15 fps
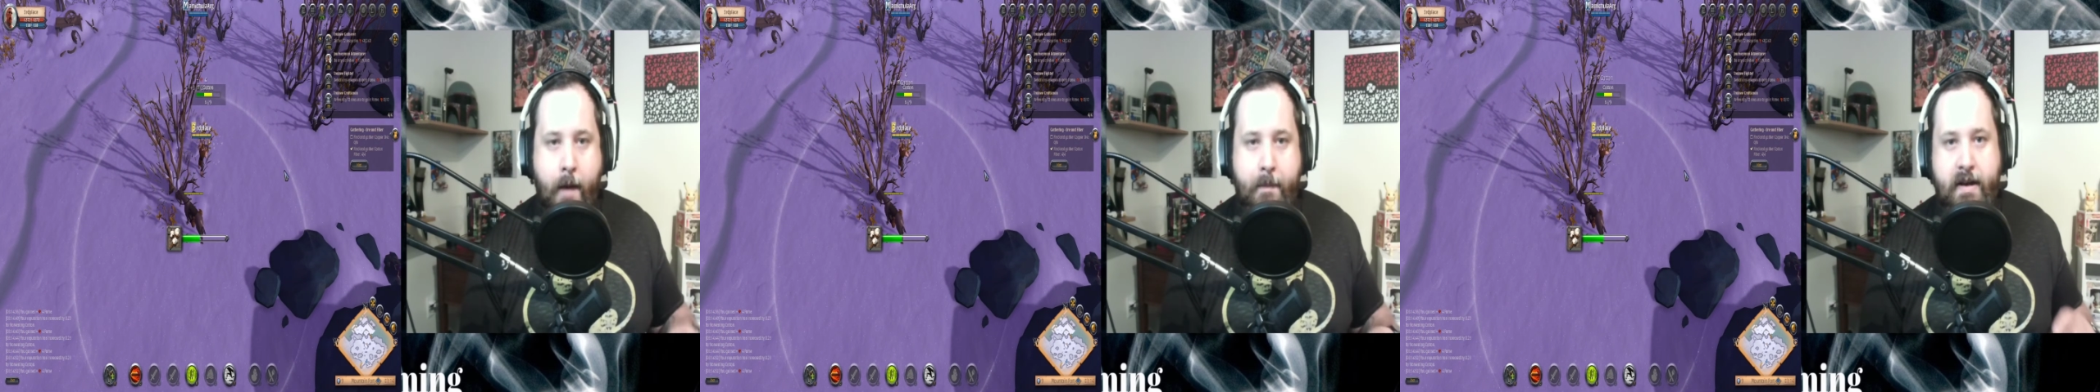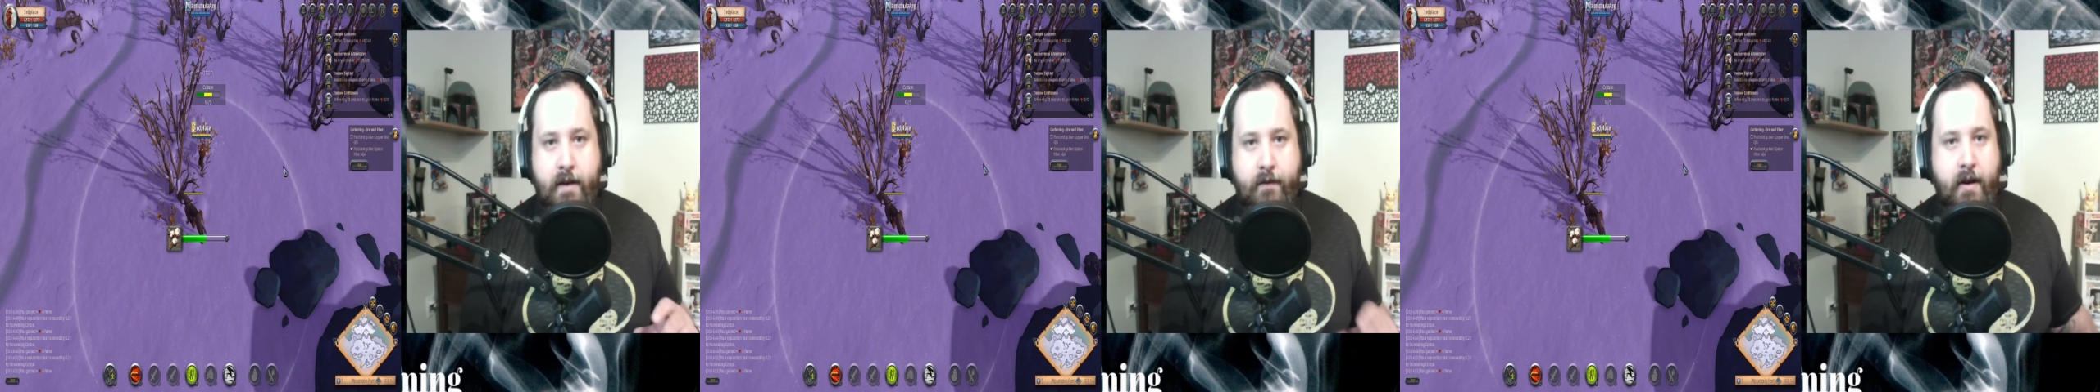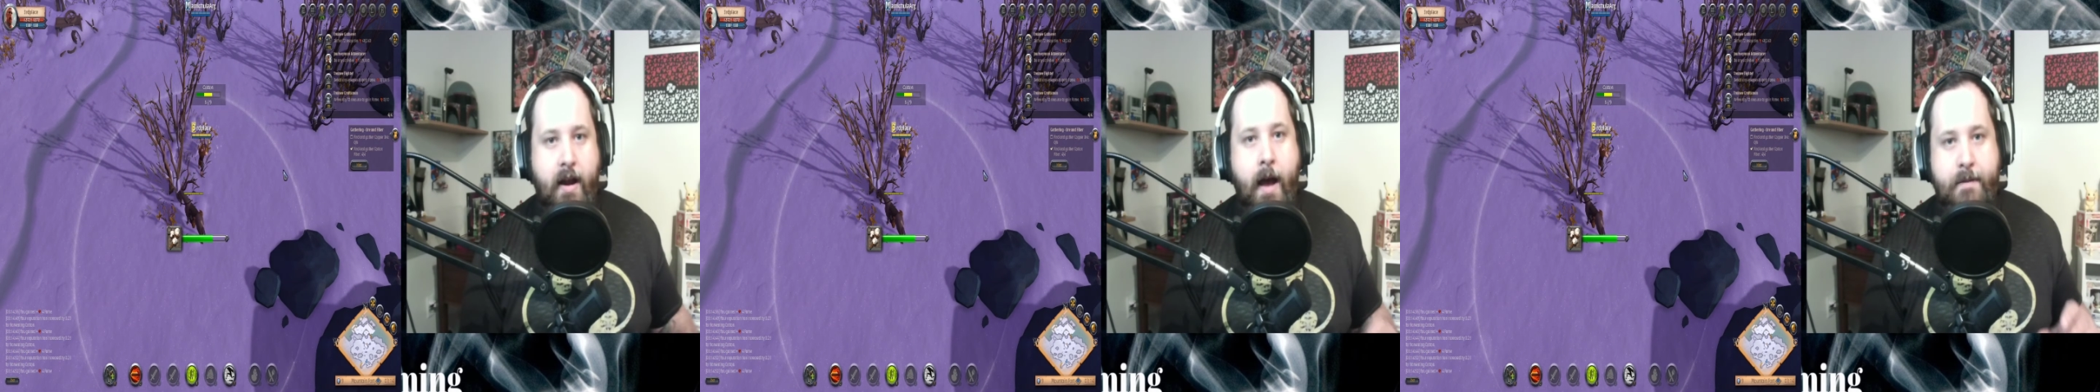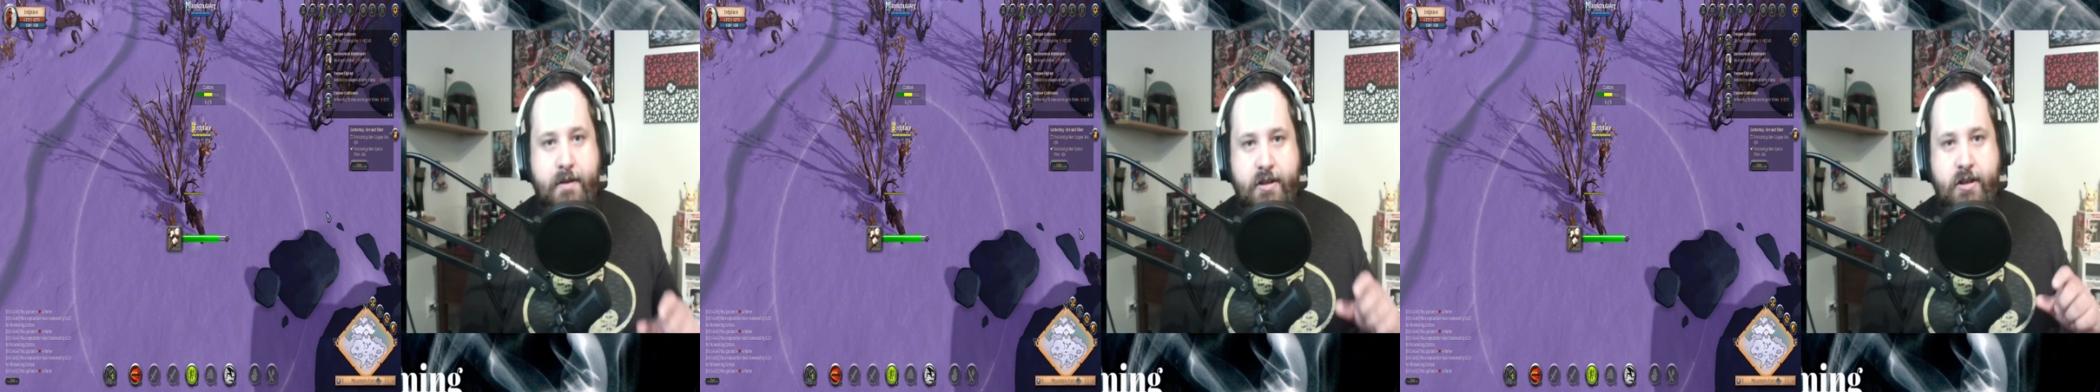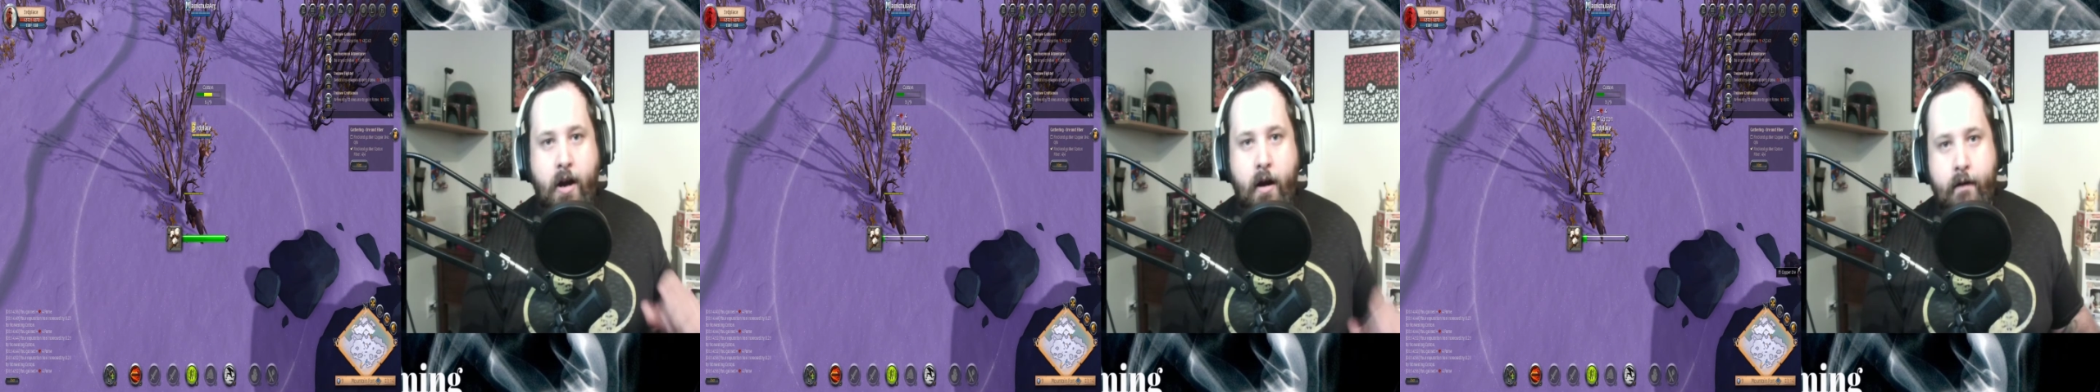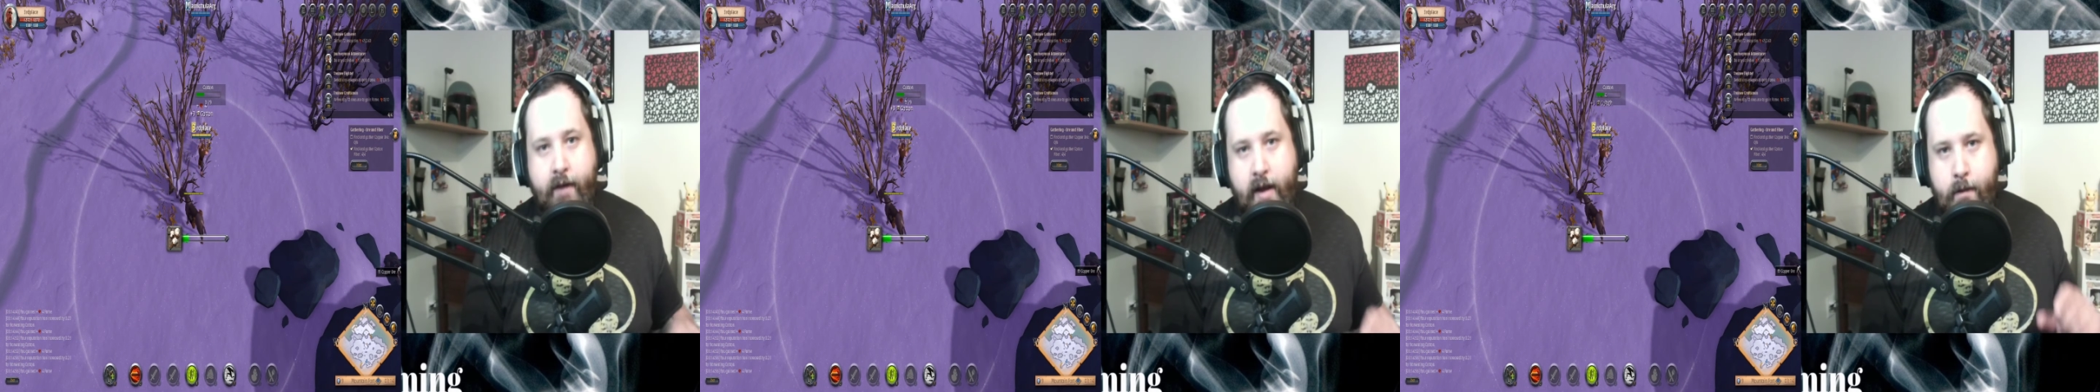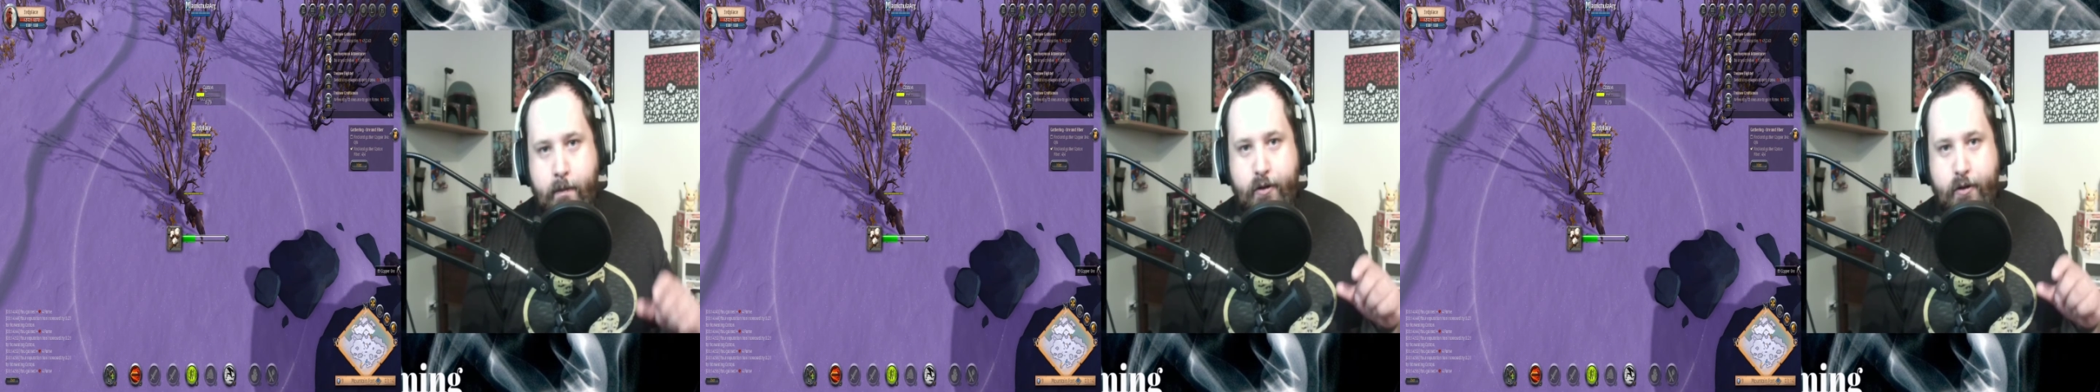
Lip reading: many different options are available